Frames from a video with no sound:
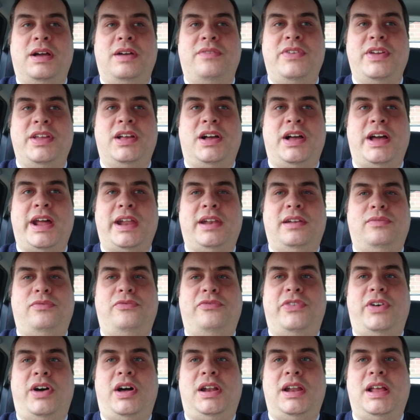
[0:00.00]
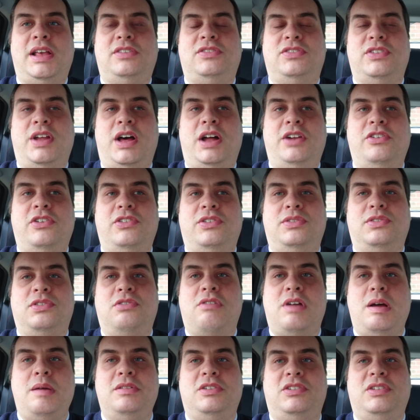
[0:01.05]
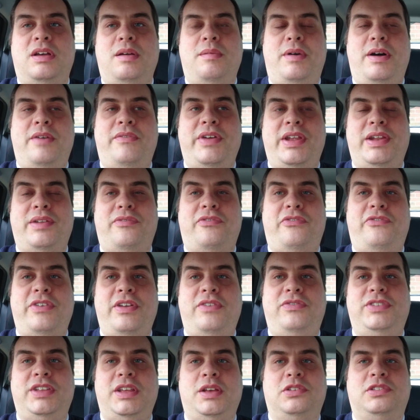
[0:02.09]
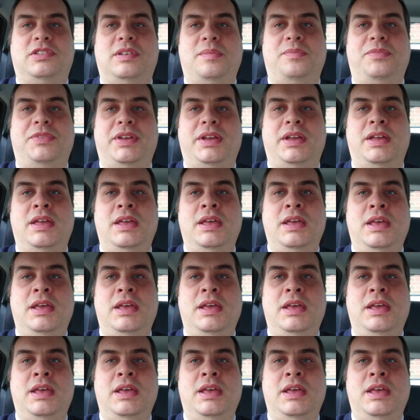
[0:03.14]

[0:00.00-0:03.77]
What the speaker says: I think I had far less than 100 subscribers at the time. I might have had 50 or something.